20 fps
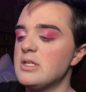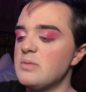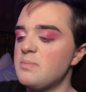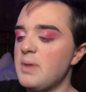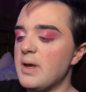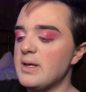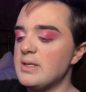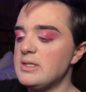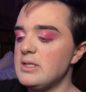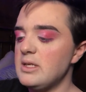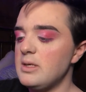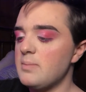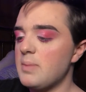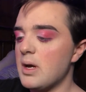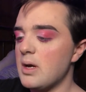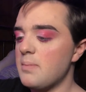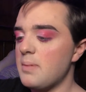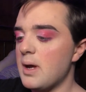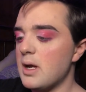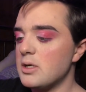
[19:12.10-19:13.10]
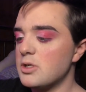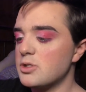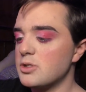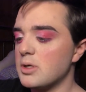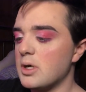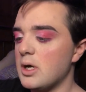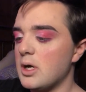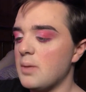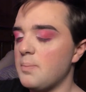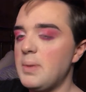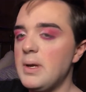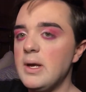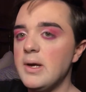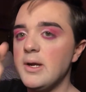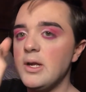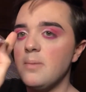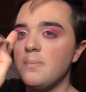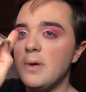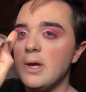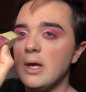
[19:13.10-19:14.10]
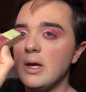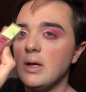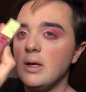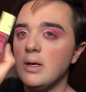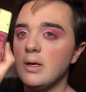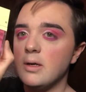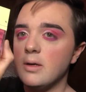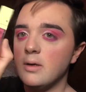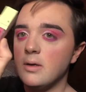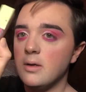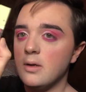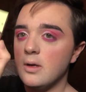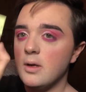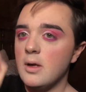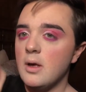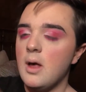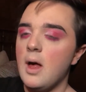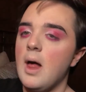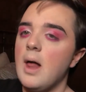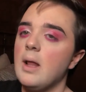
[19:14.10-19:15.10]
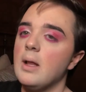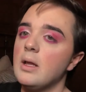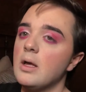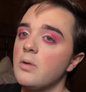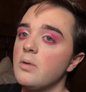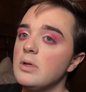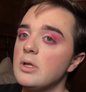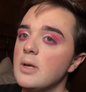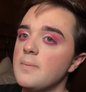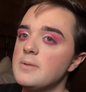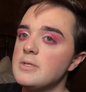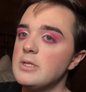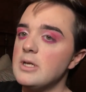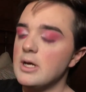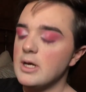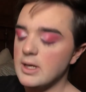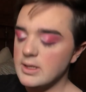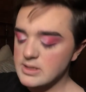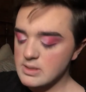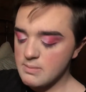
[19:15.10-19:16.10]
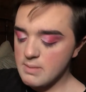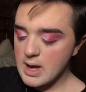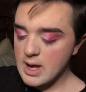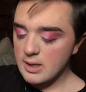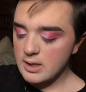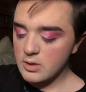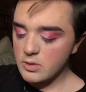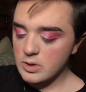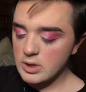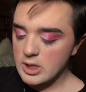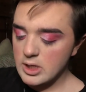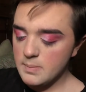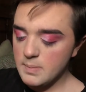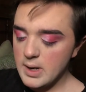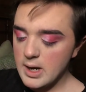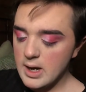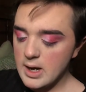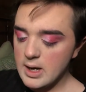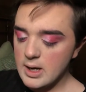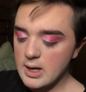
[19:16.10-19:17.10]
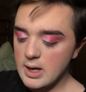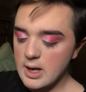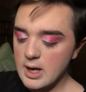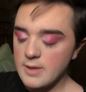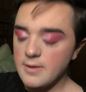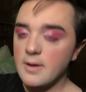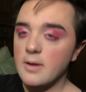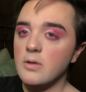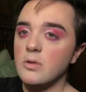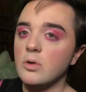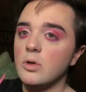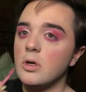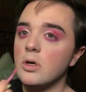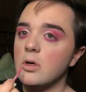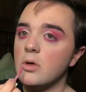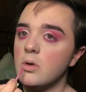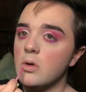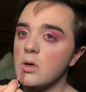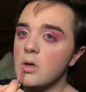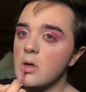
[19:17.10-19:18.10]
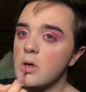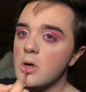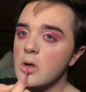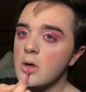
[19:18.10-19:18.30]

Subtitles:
this Pixie by Petra Peony Pink liquid lipstick. It's a matte liquid lip, and I think it'll go